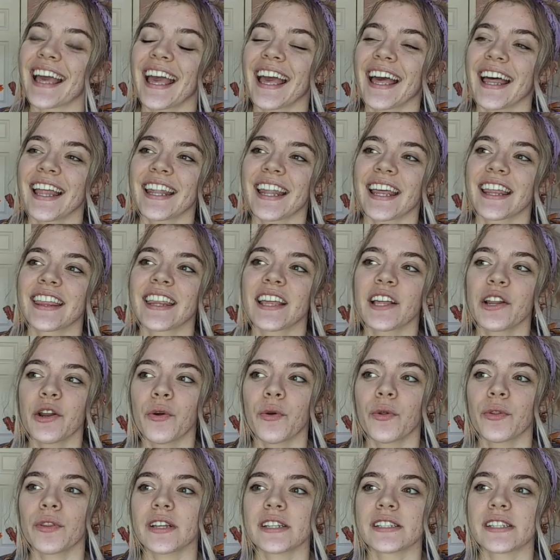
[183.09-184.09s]
And I think
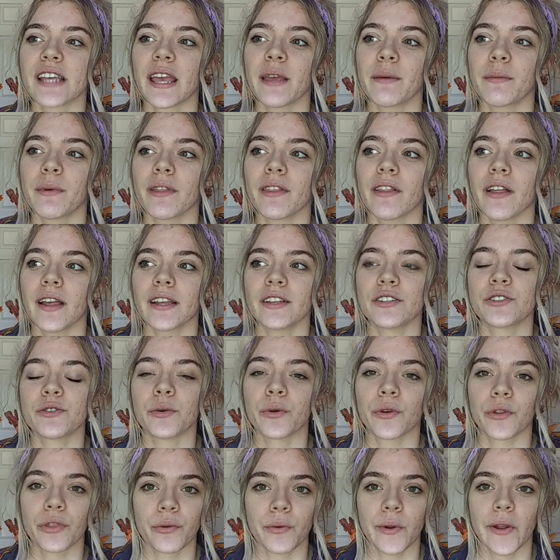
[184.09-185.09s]
it'll only take me like two
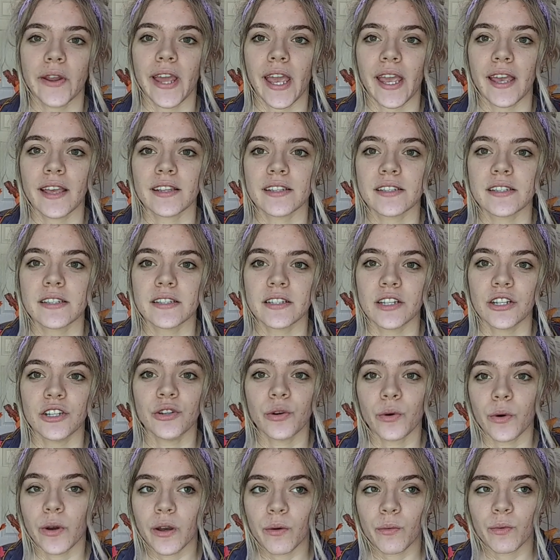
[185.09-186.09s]
or three days to
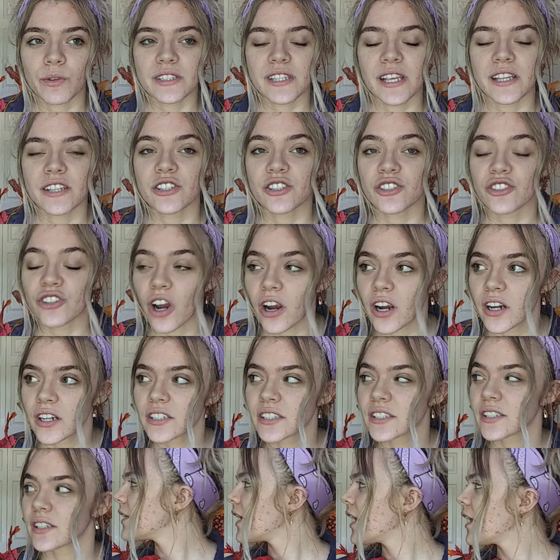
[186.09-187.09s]
do it once I
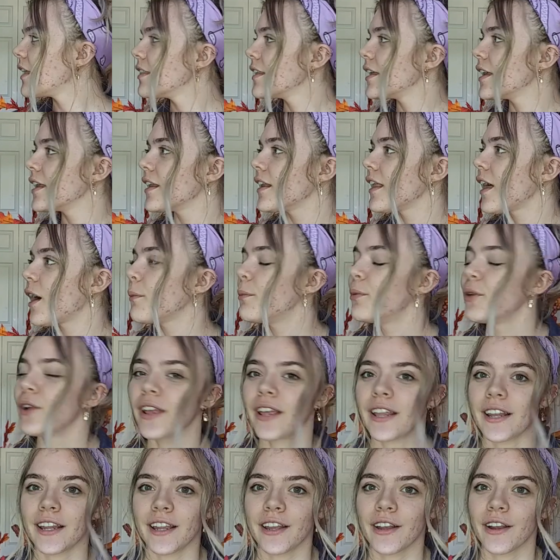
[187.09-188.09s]
start, and then I'll put
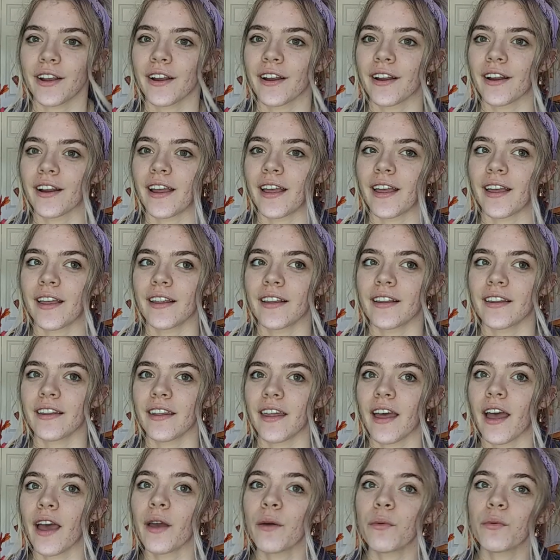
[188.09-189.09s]
it in here and
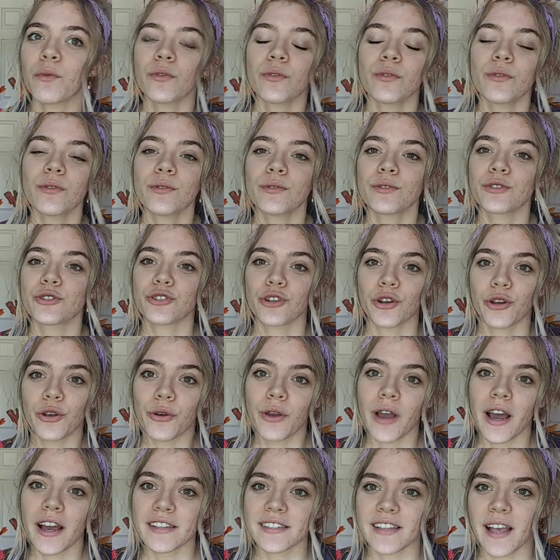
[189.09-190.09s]
I will show you
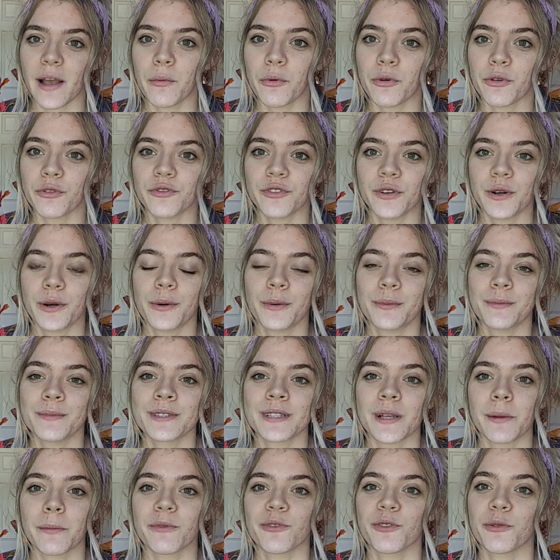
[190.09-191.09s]
guys. I will film
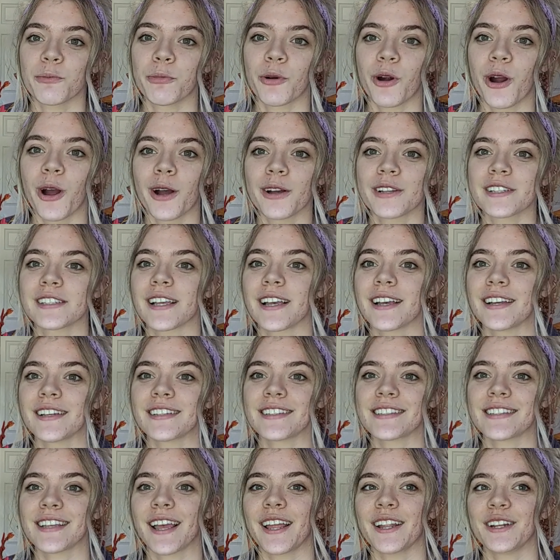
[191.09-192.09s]
some of the
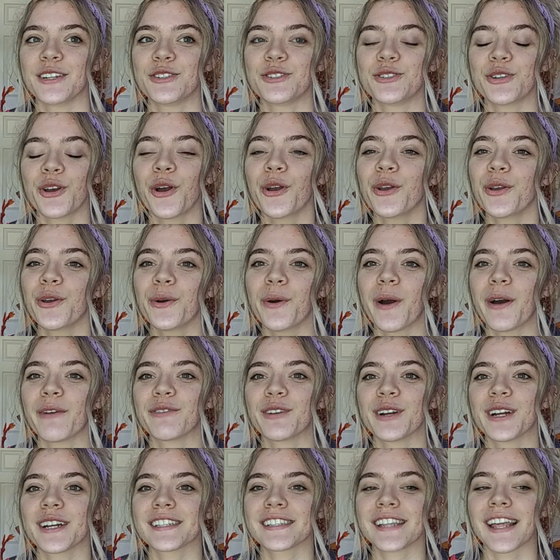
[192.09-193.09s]
process and show you. I'm
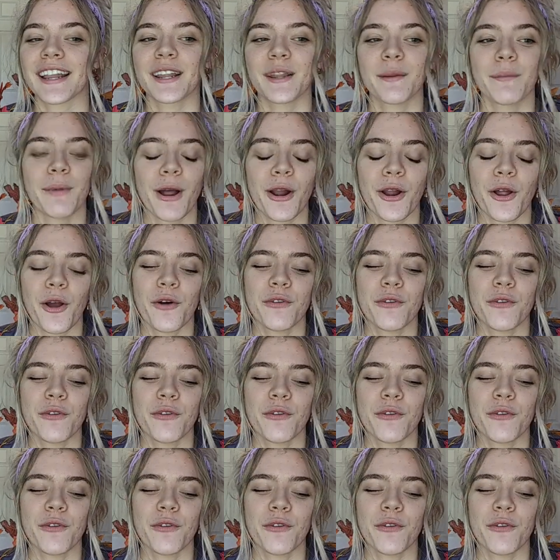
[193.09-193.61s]
very excited about it.